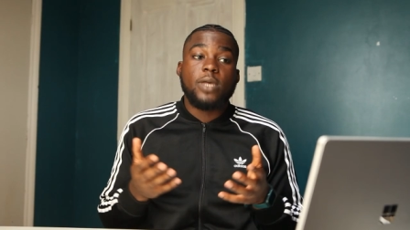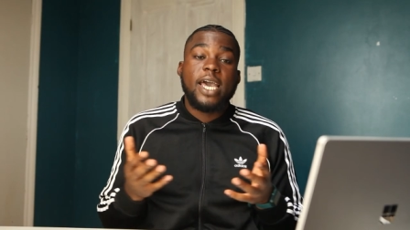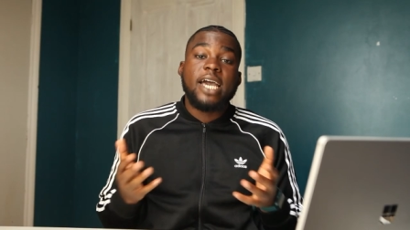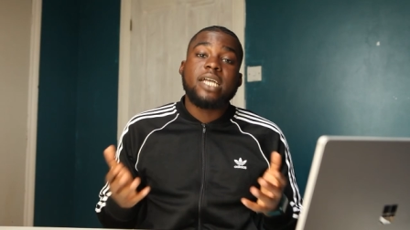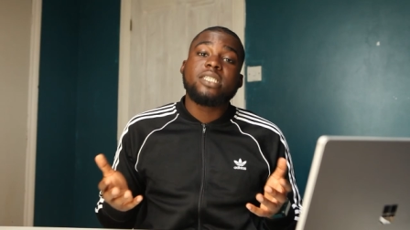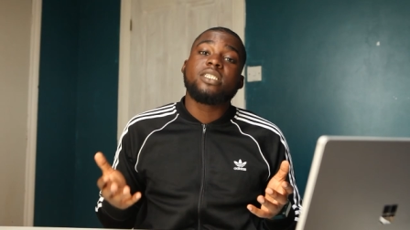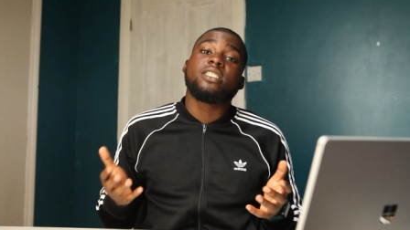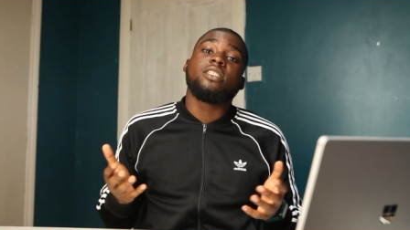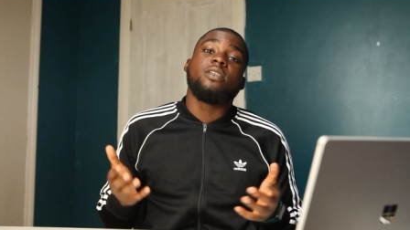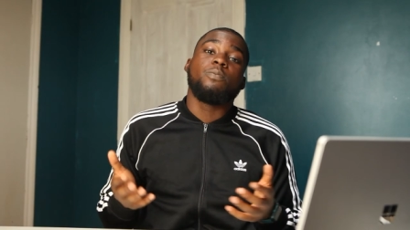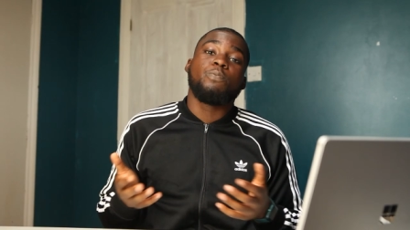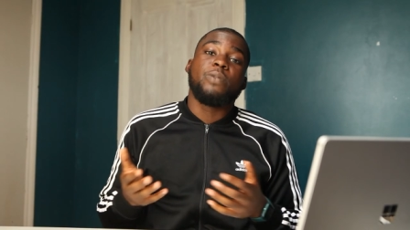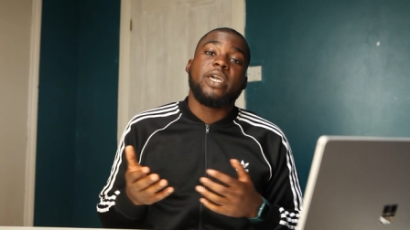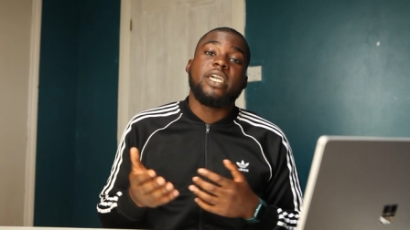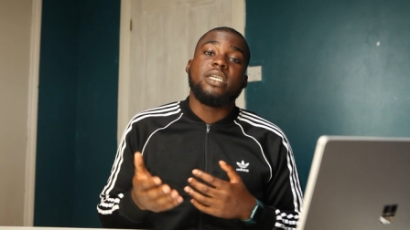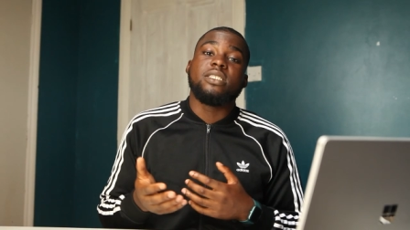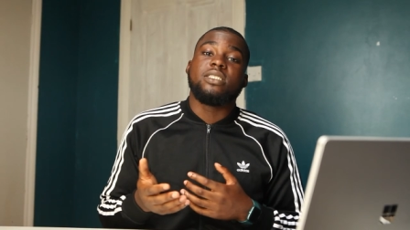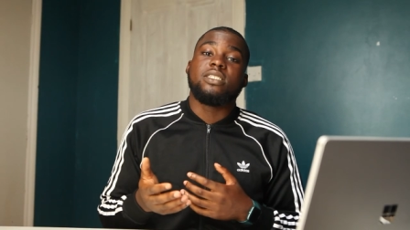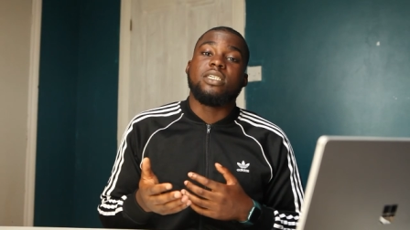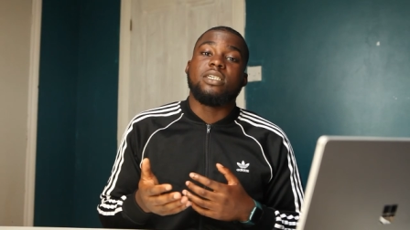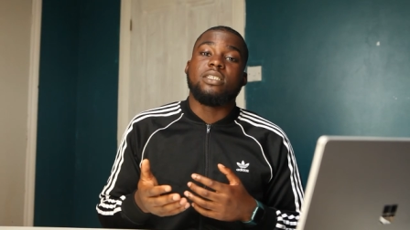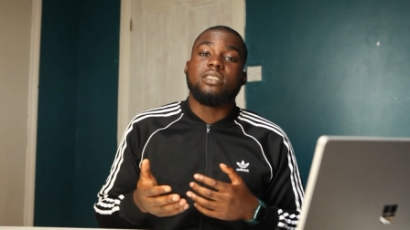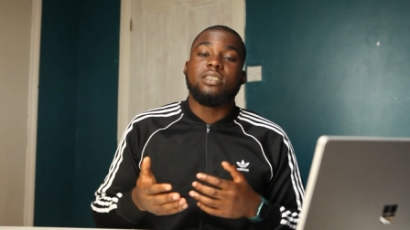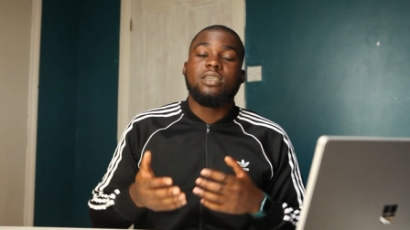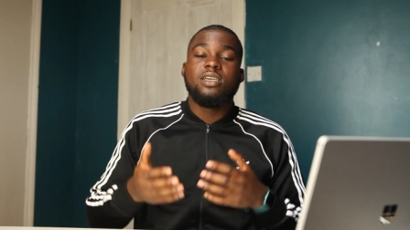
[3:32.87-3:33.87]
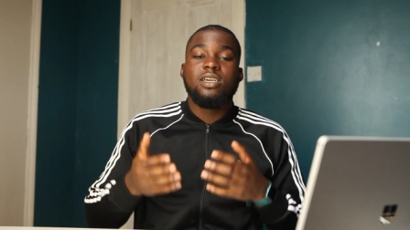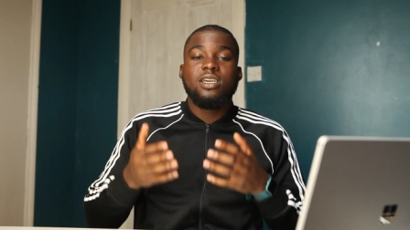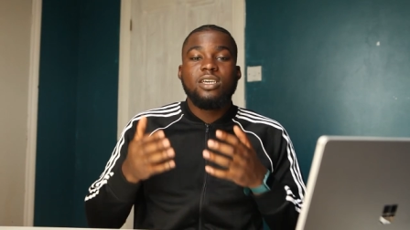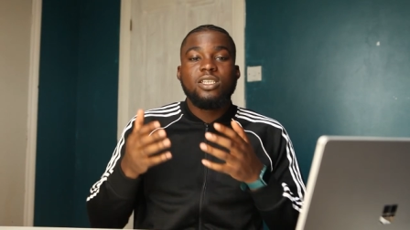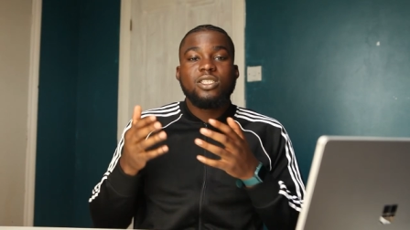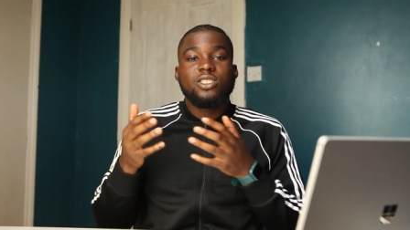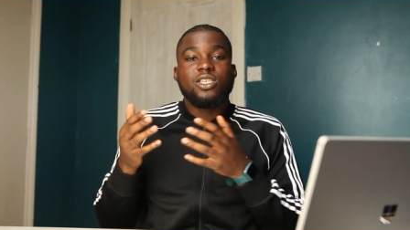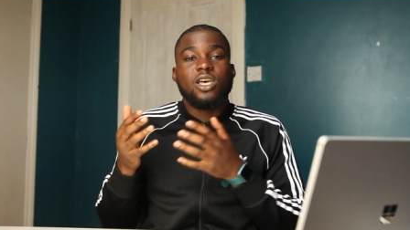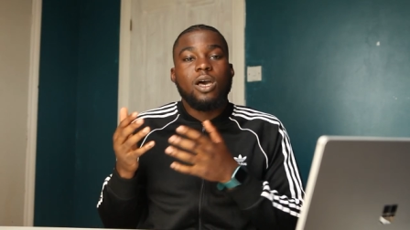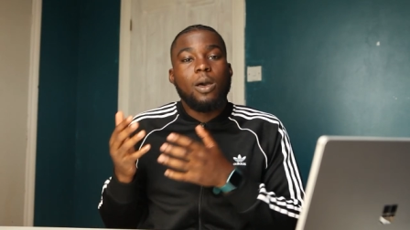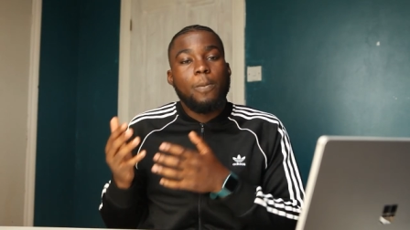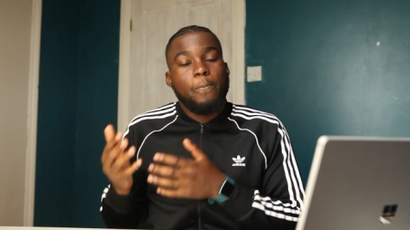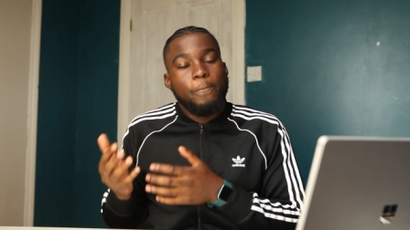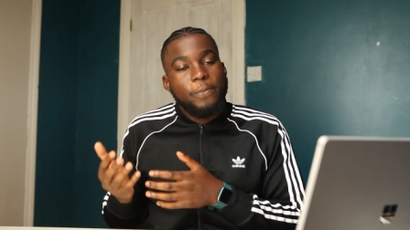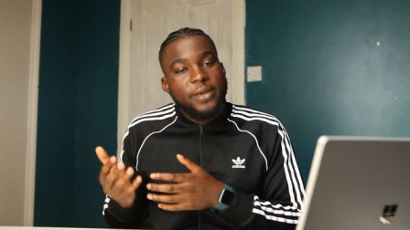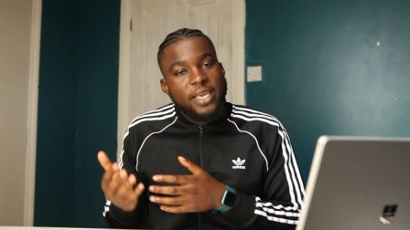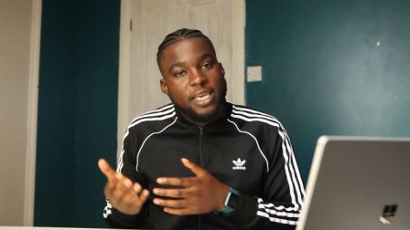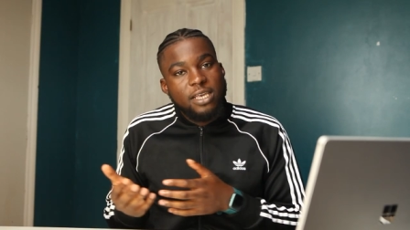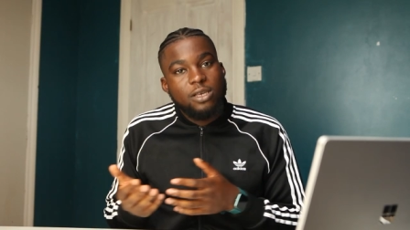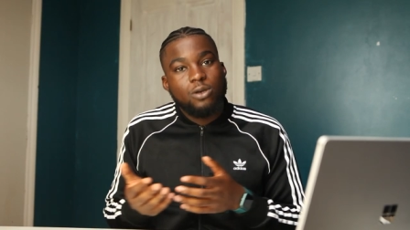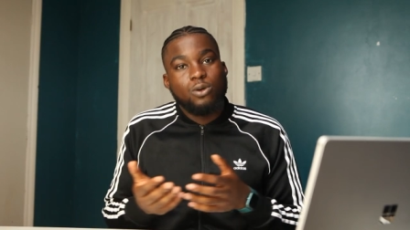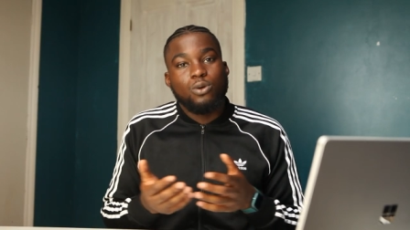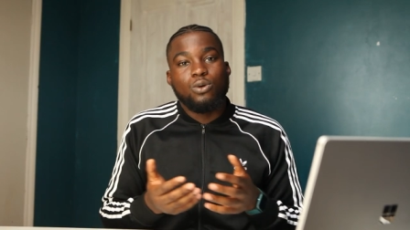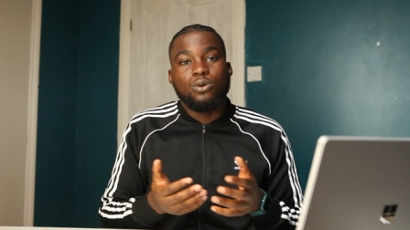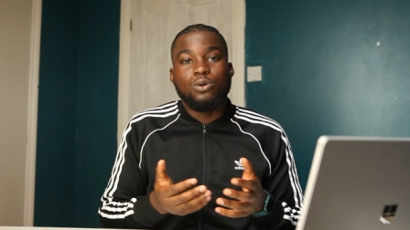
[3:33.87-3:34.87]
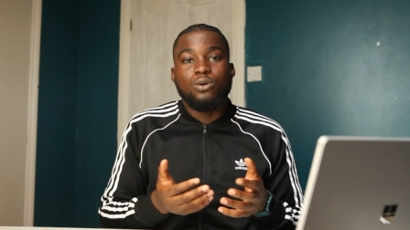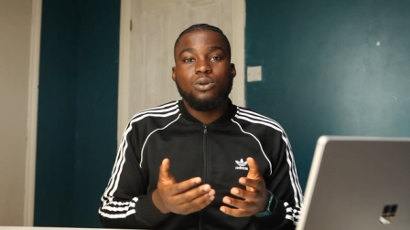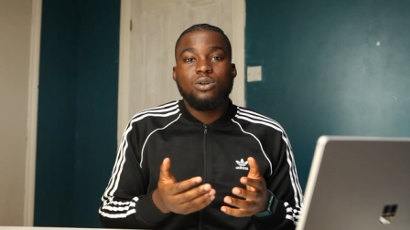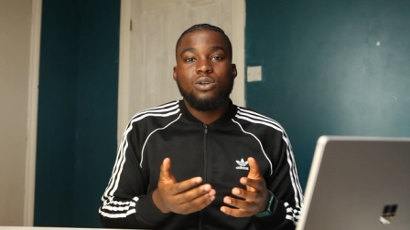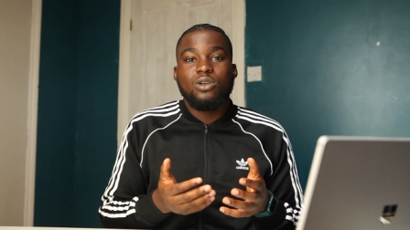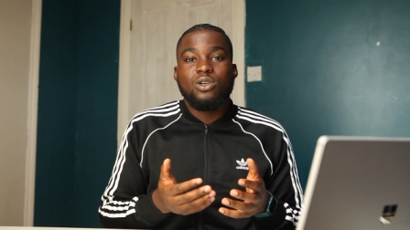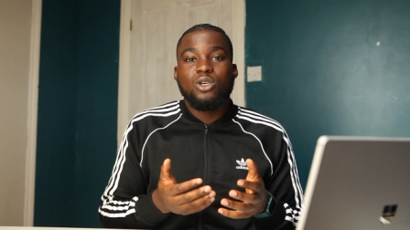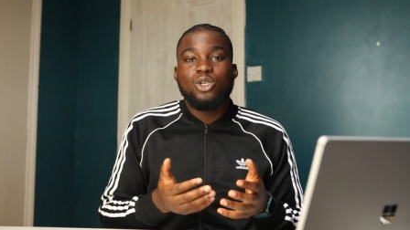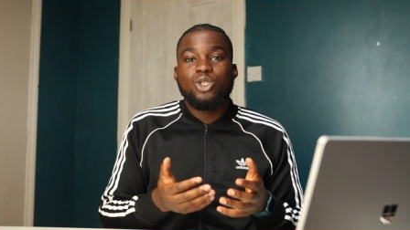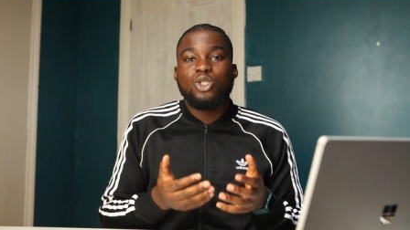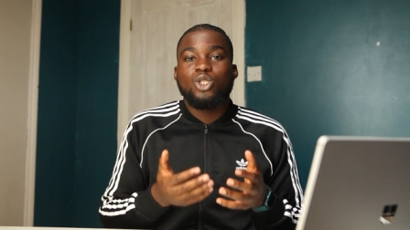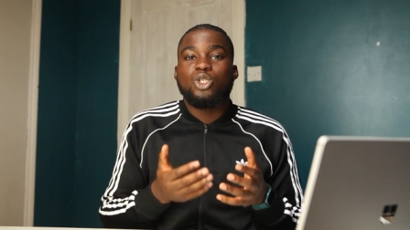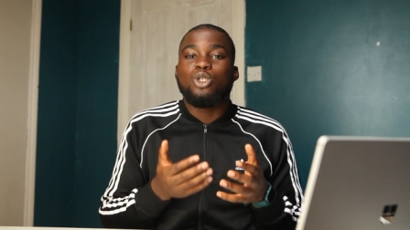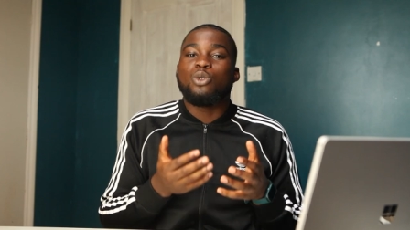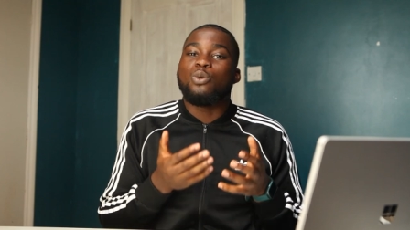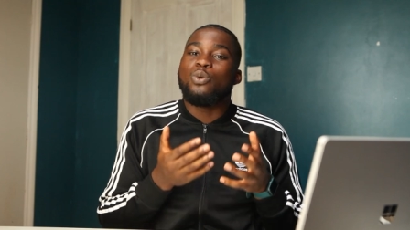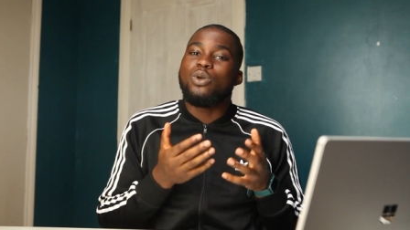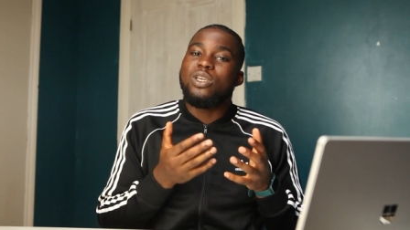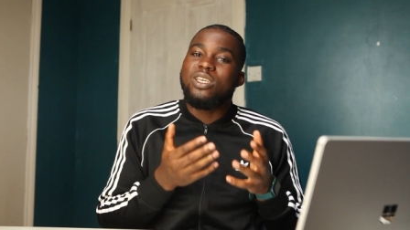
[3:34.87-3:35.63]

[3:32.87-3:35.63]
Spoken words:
actually painted to appeal to a